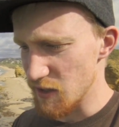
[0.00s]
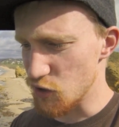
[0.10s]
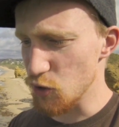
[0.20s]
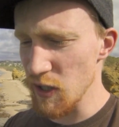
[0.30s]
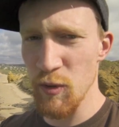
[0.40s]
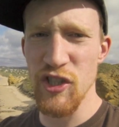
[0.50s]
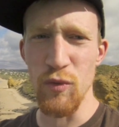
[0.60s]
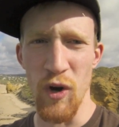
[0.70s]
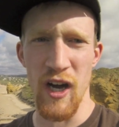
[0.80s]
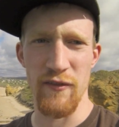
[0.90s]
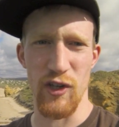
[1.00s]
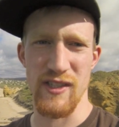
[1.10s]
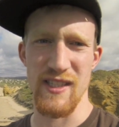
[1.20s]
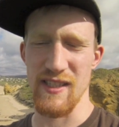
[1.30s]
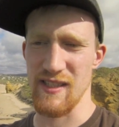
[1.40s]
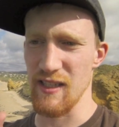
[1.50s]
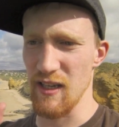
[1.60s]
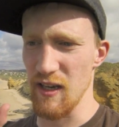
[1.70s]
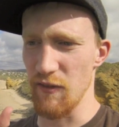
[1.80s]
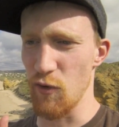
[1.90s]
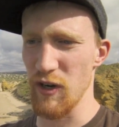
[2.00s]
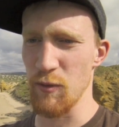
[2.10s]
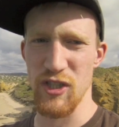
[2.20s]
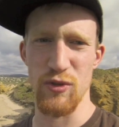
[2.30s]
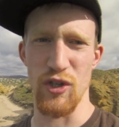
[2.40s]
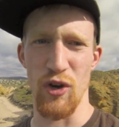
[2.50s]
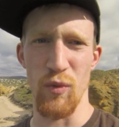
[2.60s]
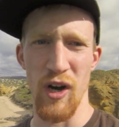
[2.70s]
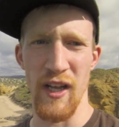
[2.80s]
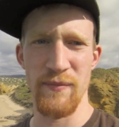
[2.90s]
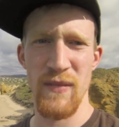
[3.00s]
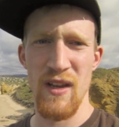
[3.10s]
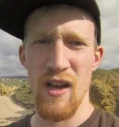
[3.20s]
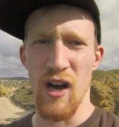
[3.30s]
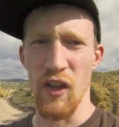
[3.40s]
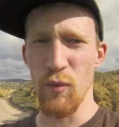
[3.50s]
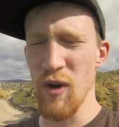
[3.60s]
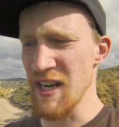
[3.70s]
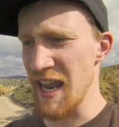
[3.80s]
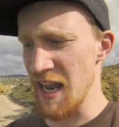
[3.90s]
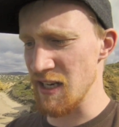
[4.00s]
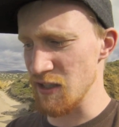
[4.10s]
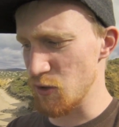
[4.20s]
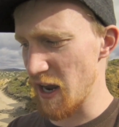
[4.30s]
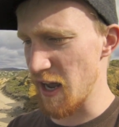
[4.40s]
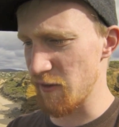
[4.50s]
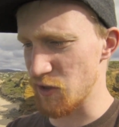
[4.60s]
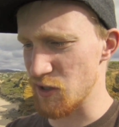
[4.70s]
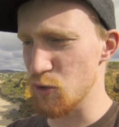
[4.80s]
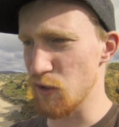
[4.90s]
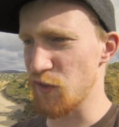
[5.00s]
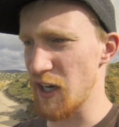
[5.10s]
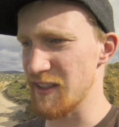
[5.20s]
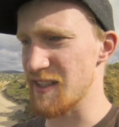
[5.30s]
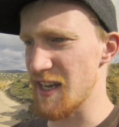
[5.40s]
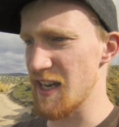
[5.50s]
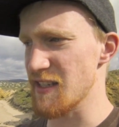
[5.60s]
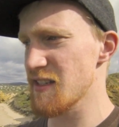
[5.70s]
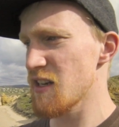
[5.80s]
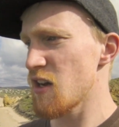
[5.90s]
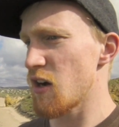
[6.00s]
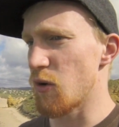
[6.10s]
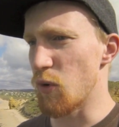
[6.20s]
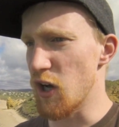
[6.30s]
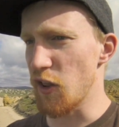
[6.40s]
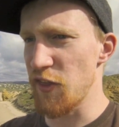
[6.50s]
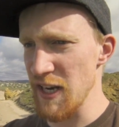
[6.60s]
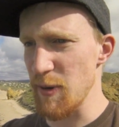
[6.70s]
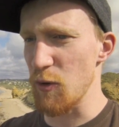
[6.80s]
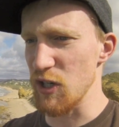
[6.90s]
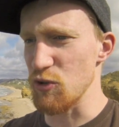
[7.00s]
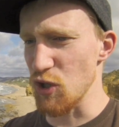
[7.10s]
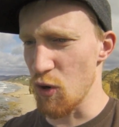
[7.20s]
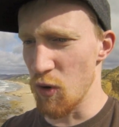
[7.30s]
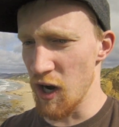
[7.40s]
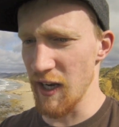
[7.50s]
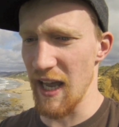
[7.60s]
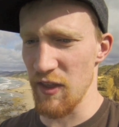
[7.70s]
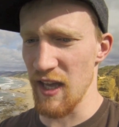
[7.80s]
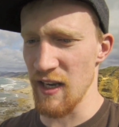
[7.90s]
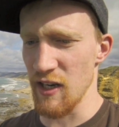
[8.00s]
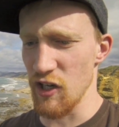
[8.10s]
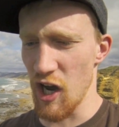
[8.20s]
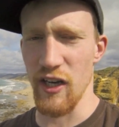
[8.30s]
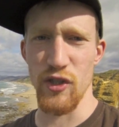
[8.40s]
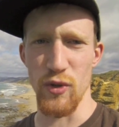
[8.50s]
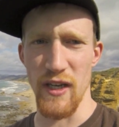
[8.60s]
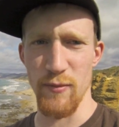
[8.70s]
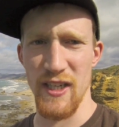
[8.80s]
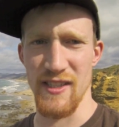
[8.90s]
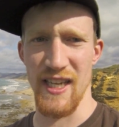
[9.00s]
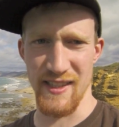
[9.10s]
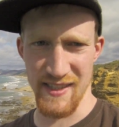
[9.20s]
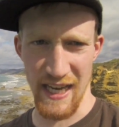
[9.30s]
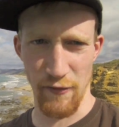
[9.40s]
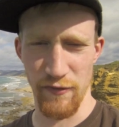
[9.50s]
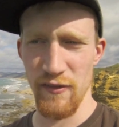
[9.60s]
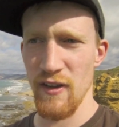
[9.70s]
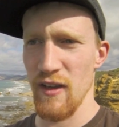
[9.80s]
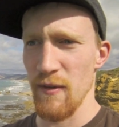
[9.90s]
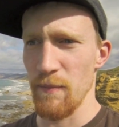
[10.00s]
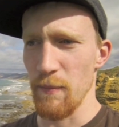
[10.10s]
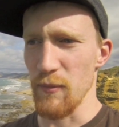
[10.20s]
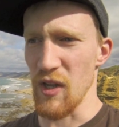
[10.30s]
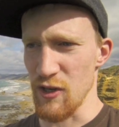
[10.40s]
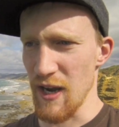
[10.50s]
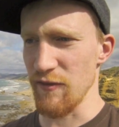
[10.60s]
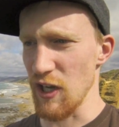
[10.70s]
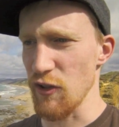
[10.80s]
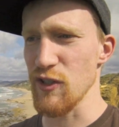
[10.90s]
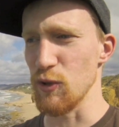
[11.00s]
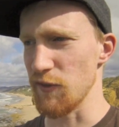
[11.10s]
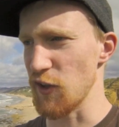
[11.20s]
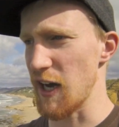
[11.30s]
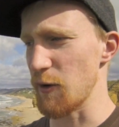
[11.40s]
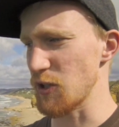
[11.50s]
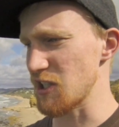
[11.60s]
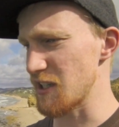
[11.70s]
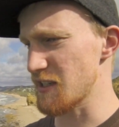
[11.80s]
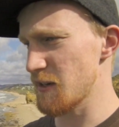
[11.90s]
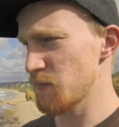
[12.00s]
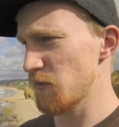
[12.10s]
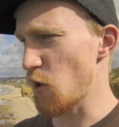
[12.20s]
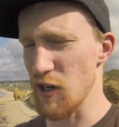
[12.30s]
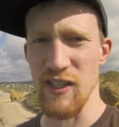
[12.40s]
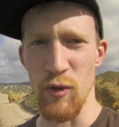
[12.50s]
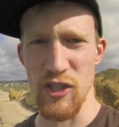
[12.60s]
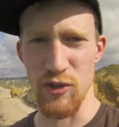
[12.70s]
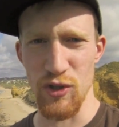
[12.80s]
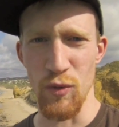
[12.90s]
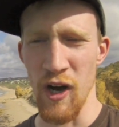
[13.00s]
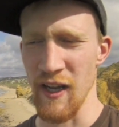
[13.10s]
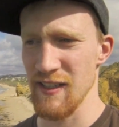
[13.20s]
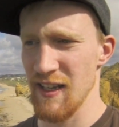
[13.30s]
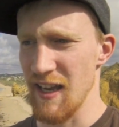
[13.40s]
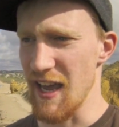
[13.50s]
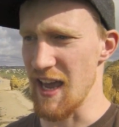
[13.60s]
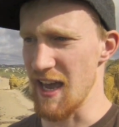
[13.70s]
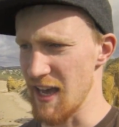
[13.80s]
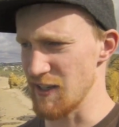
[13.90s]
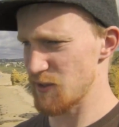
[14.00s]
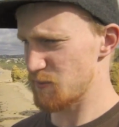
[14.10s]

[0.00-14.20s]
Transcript: doing what you want versus avoiding what you don't want. On the one hand, you have the school of thought that says, well, think about what you don't want and then not do it because that's safe. Then you have the other school of thought, which is focus on what you do want and